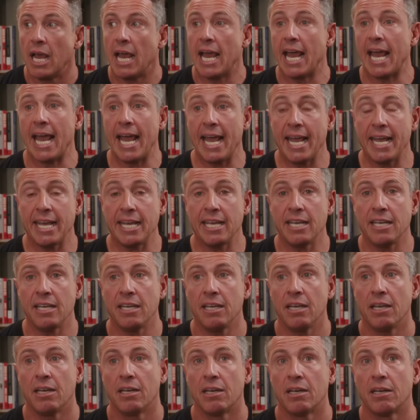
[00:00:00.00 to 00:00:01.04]

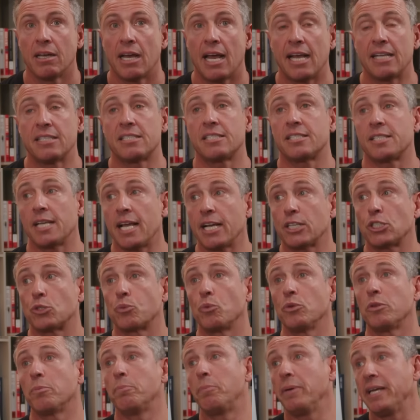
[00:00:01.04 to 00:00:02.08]
A has sex
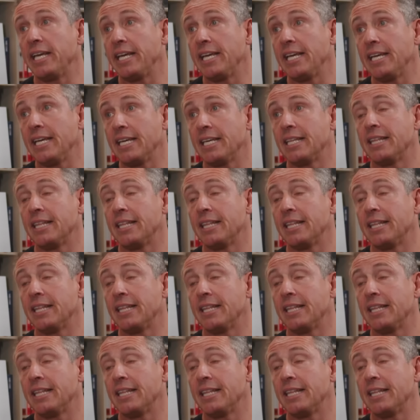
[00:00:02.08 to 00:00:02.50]
with B